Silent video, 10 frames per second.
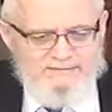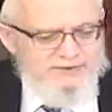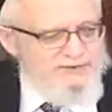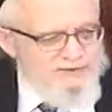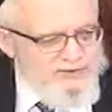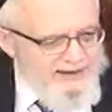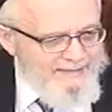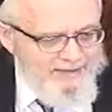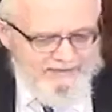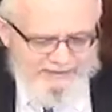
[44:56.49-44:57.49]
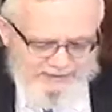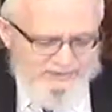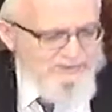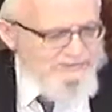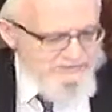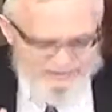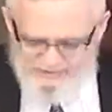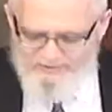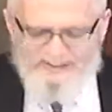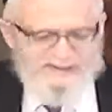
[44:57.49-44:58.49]
So if you dominate physical,
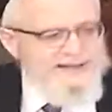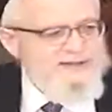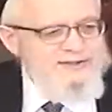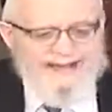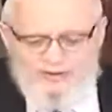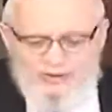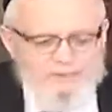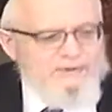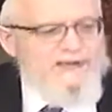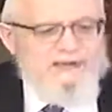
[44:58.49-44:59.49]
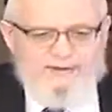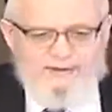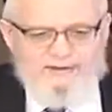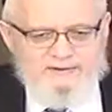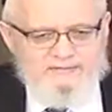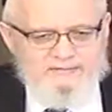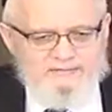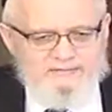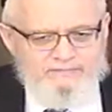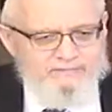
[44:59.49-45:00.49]
that's, that, that's your playing field.
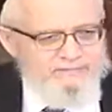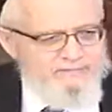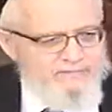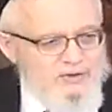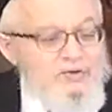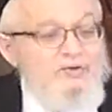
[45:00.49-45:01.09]
You